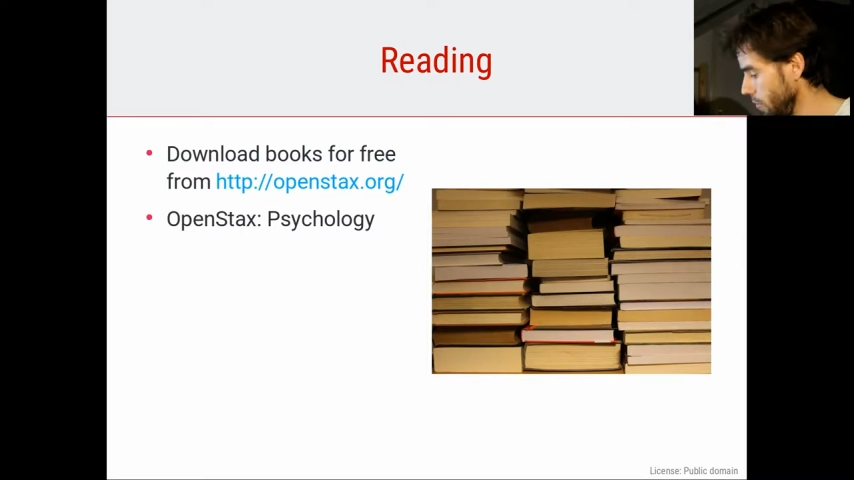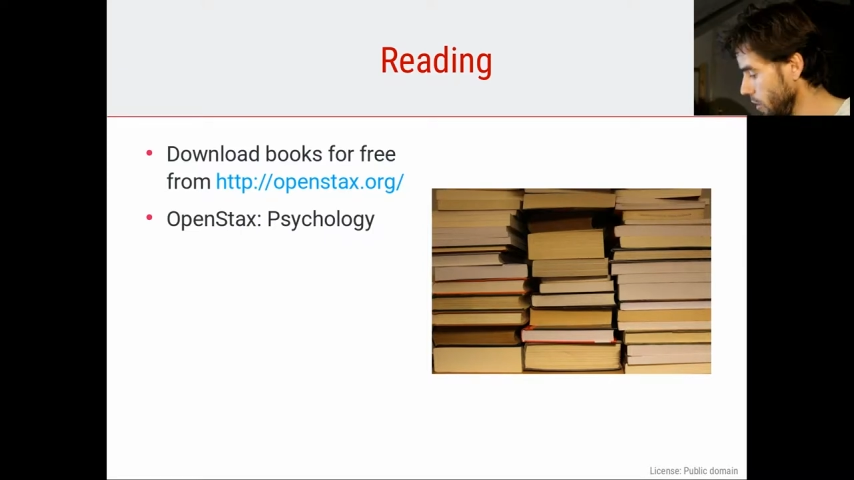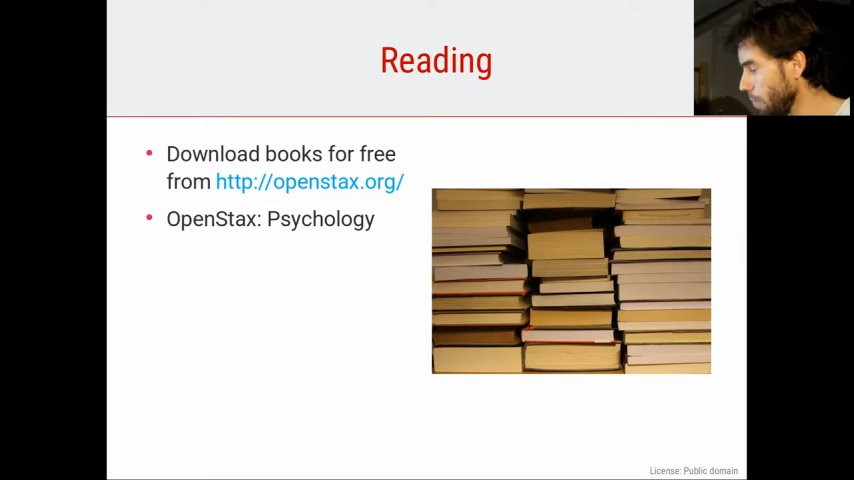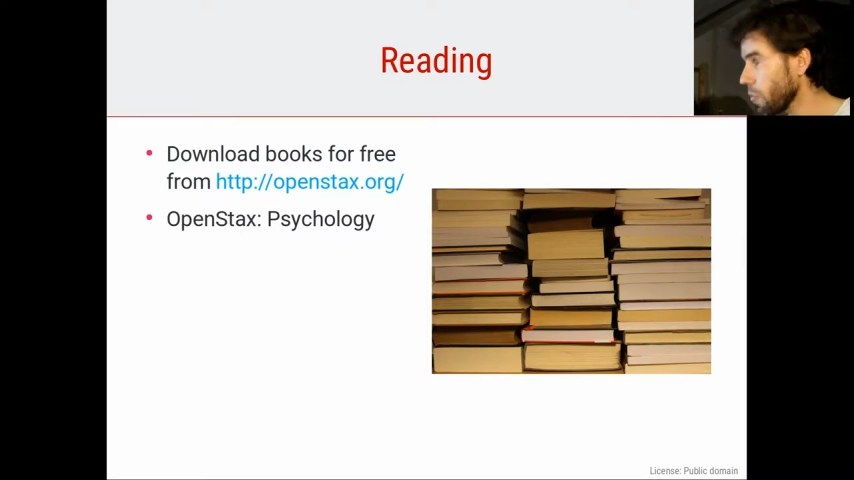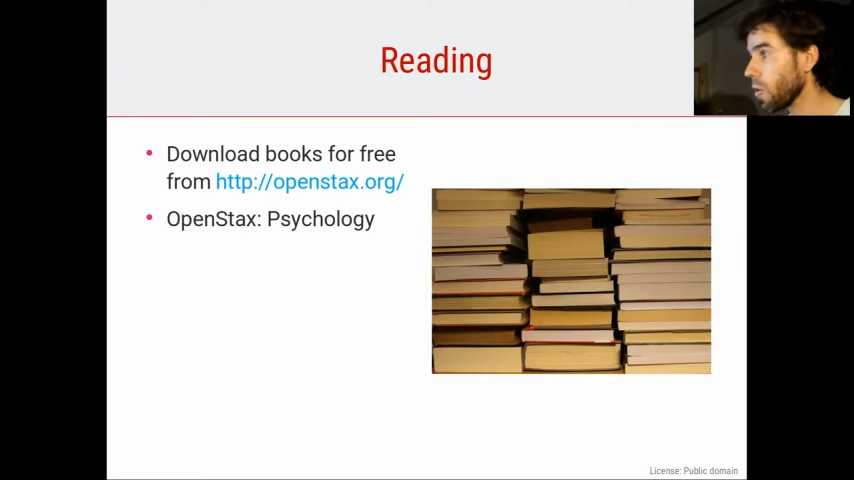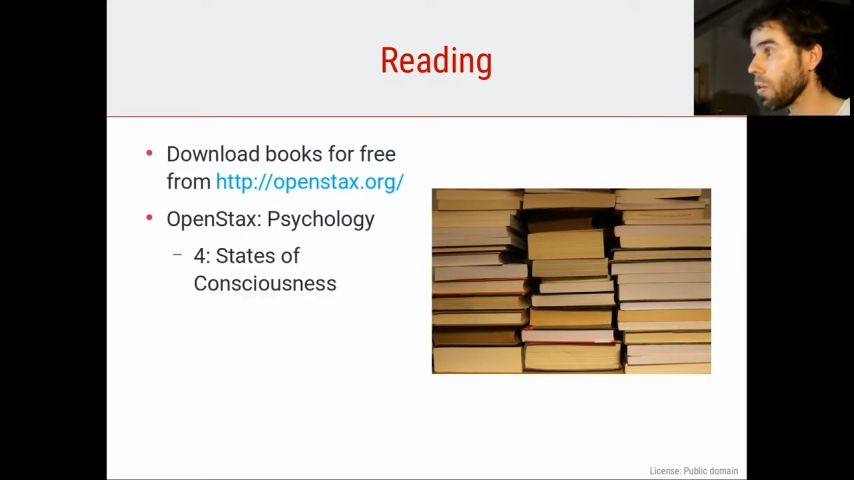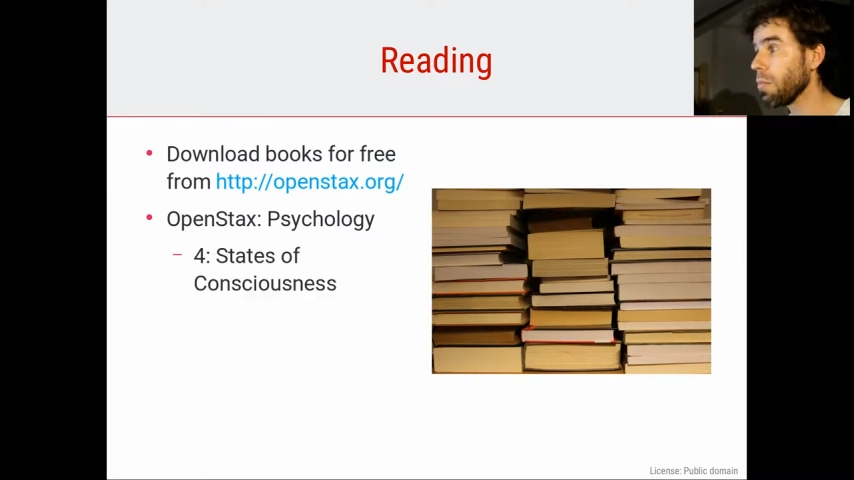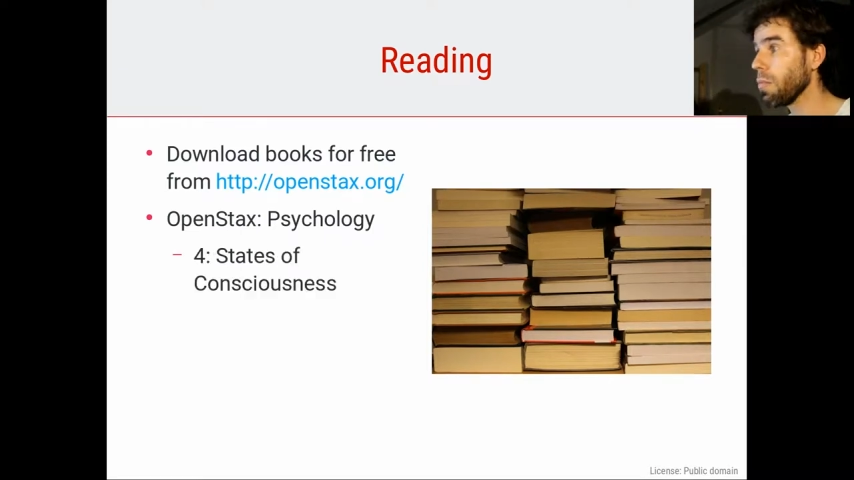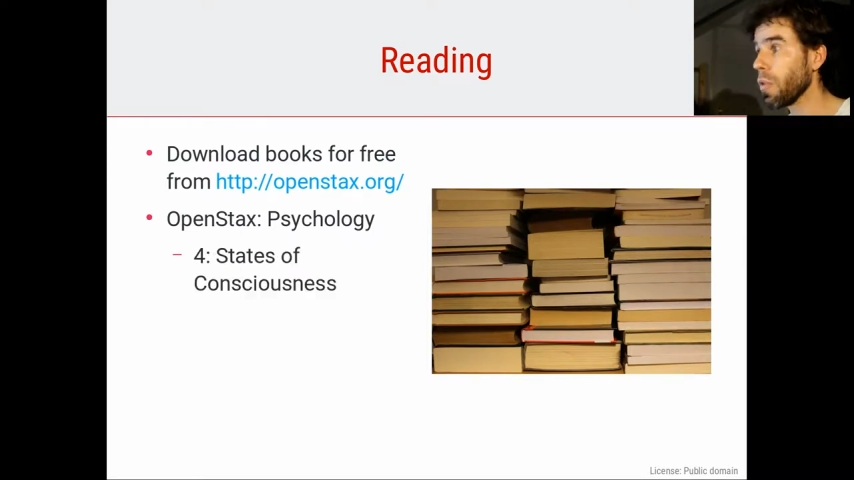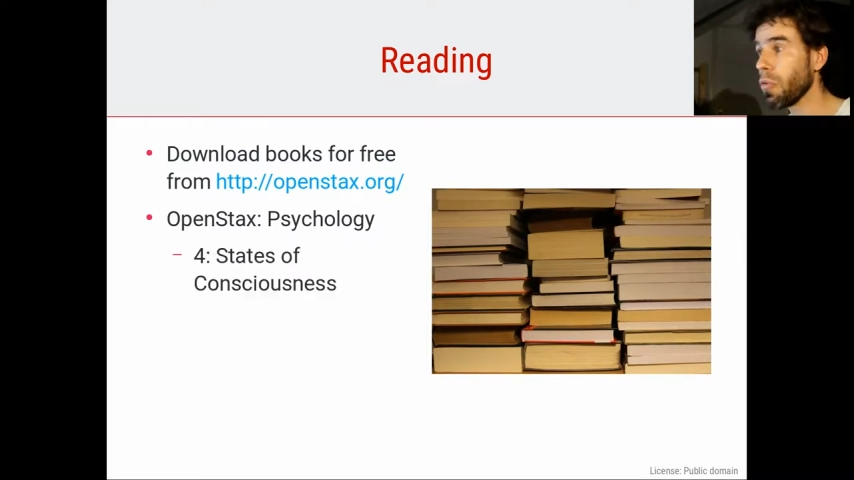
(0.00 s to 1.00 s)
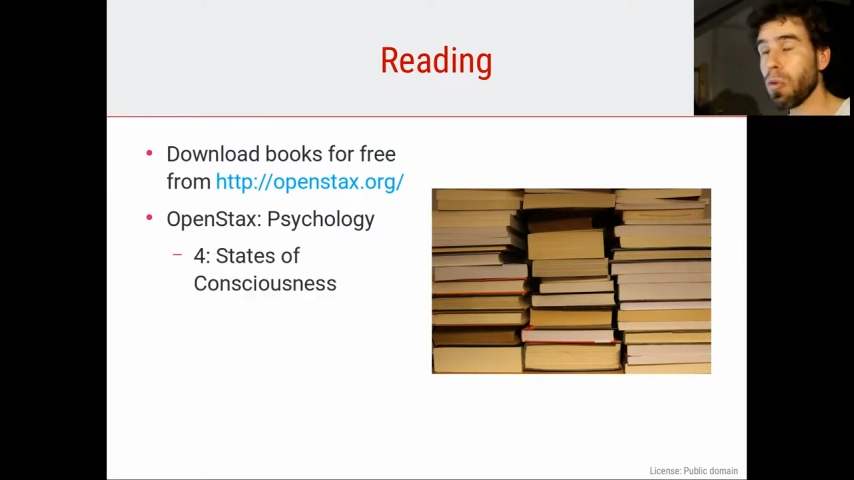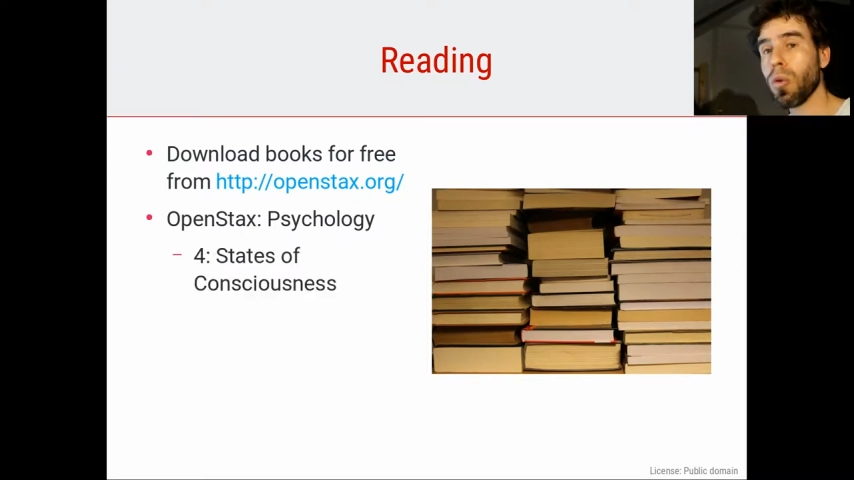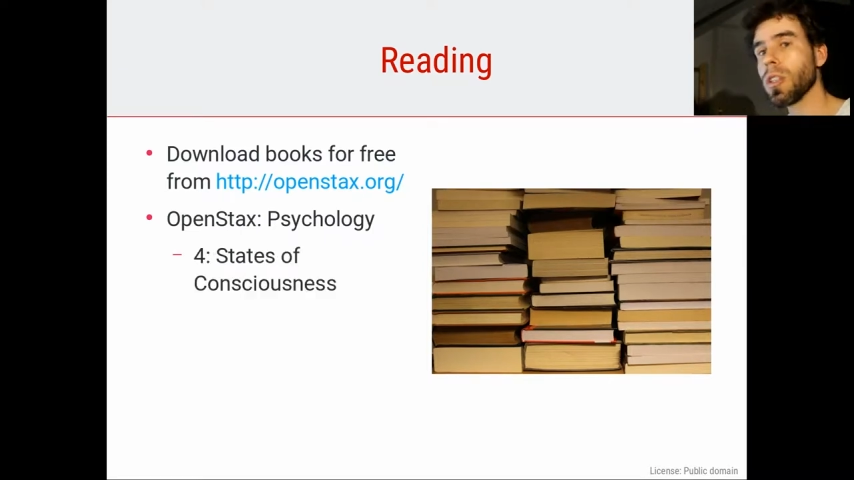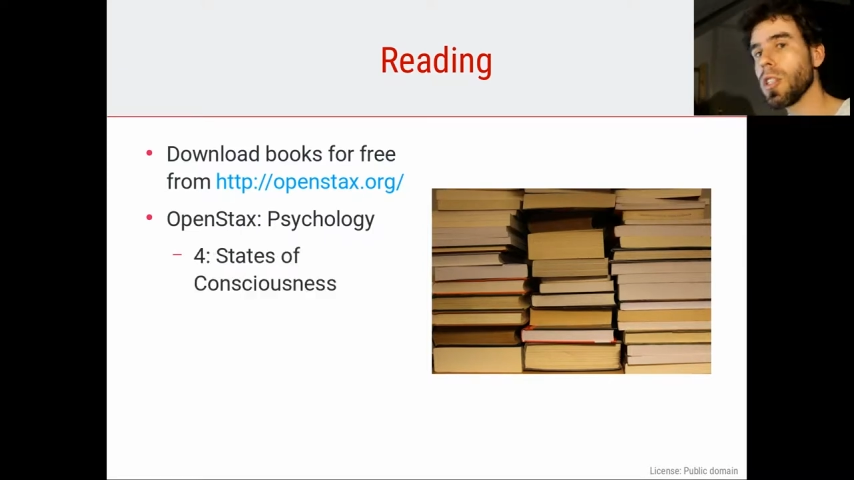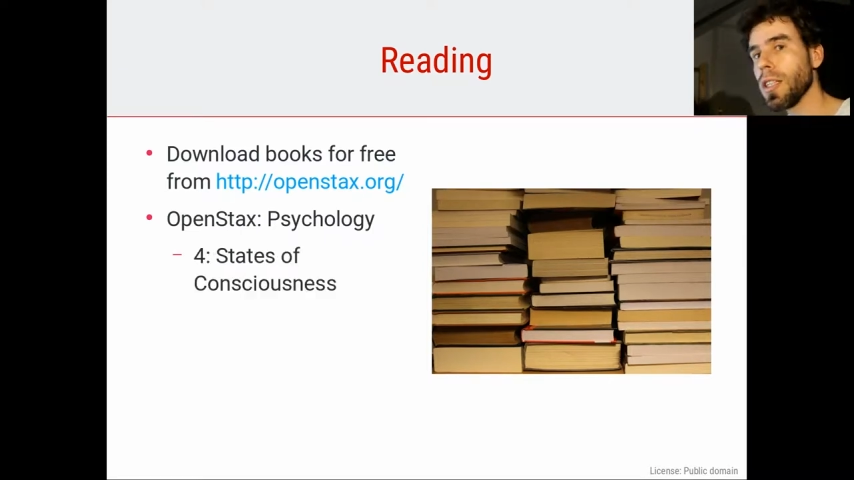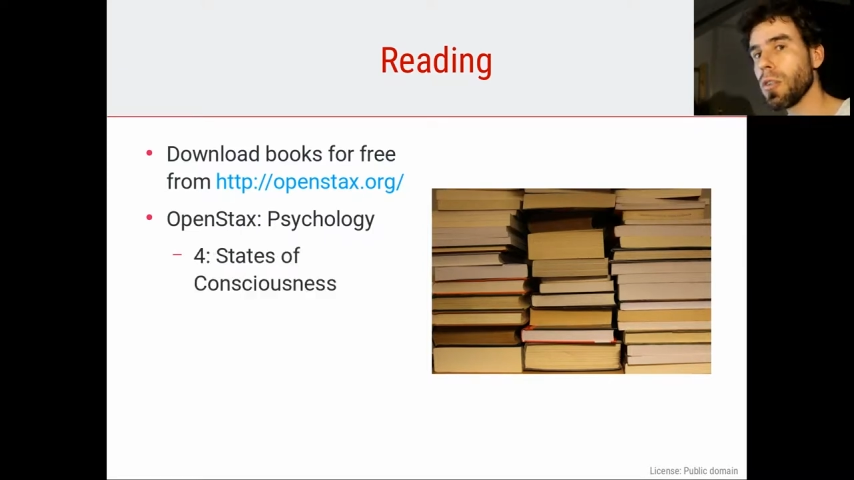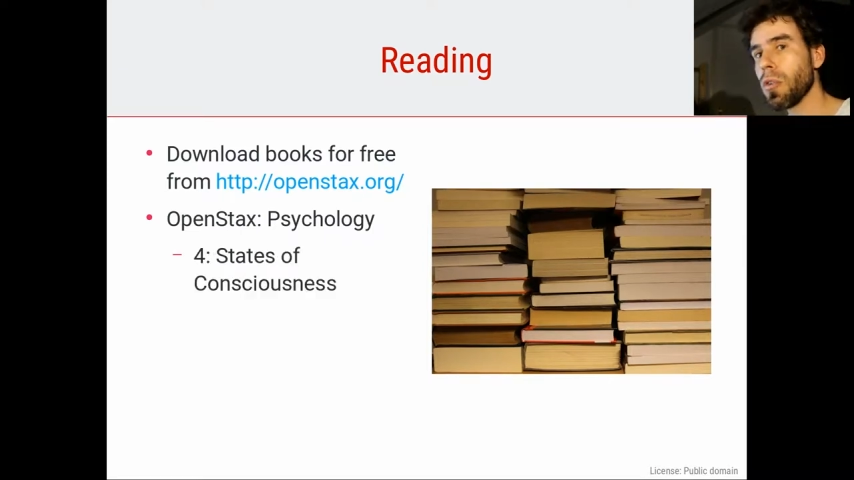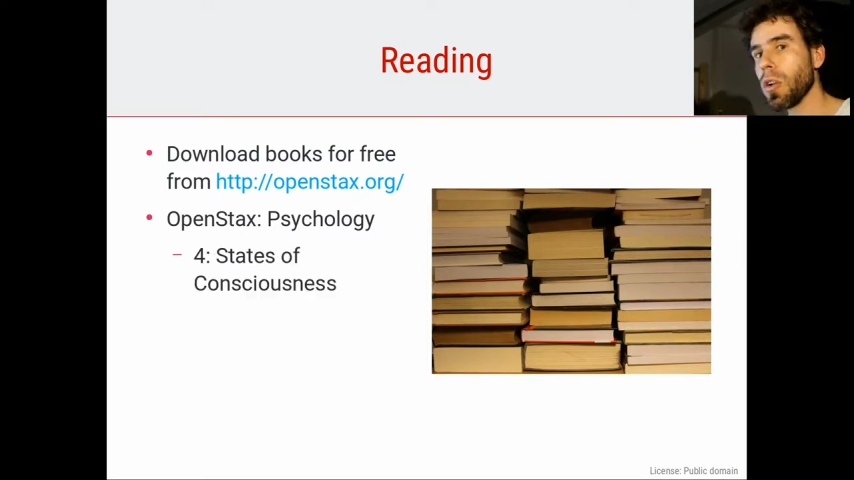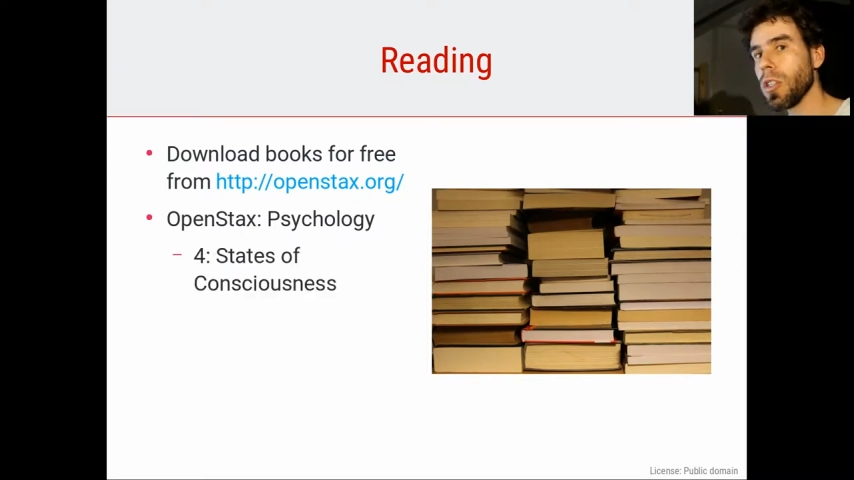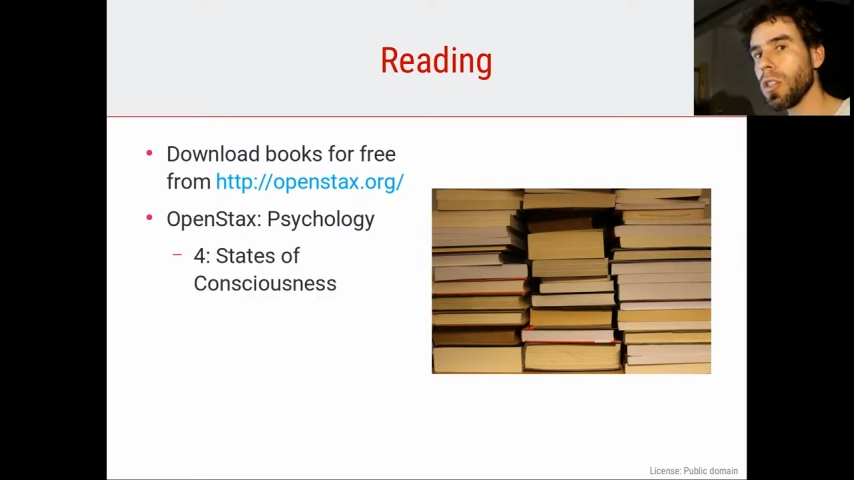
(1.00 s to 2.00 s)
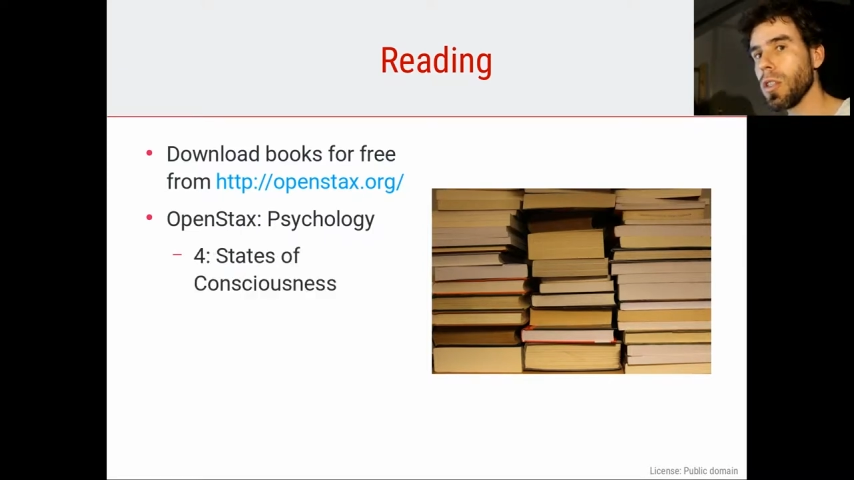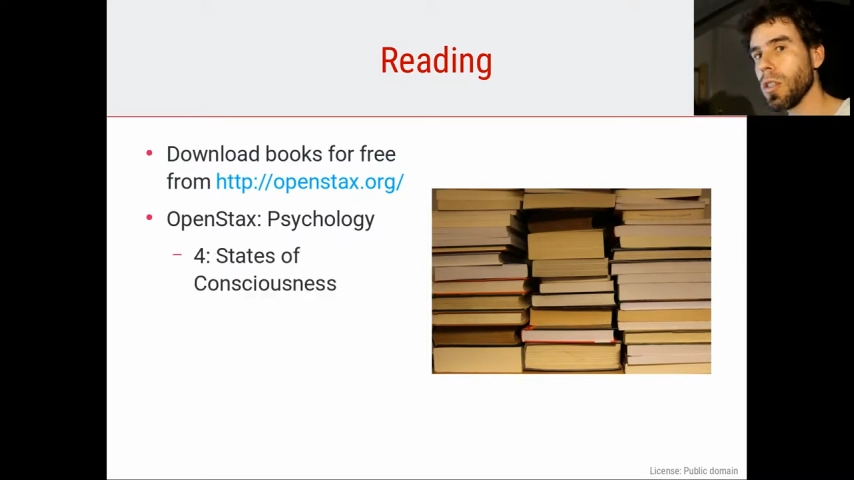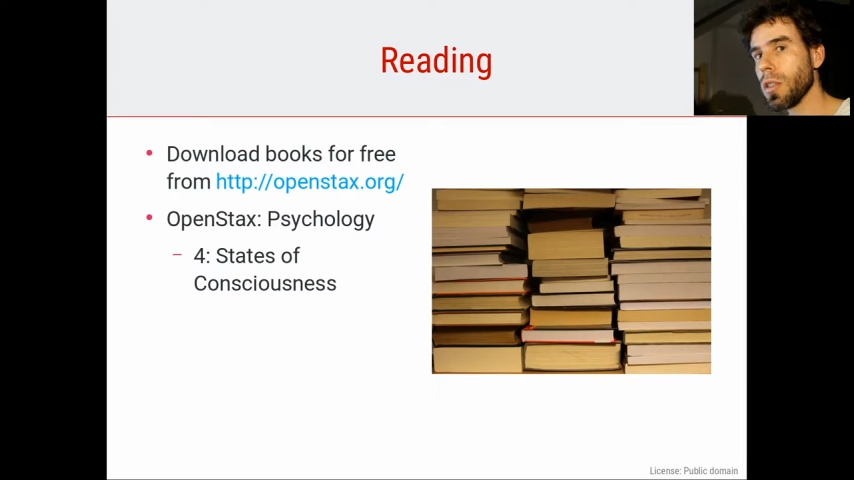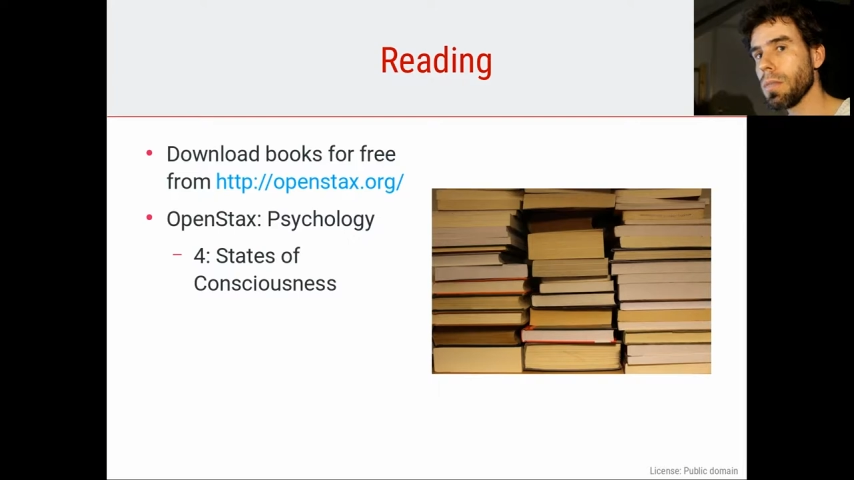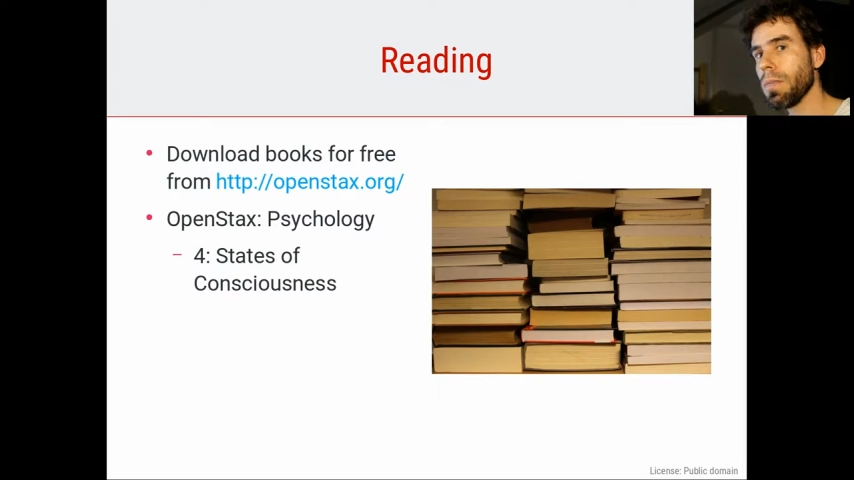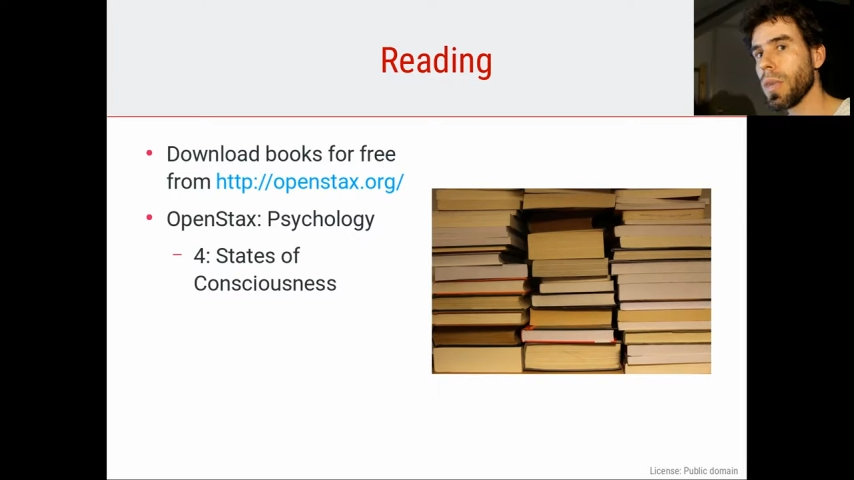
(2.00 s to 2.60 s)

chapter 4, States of Consciousness.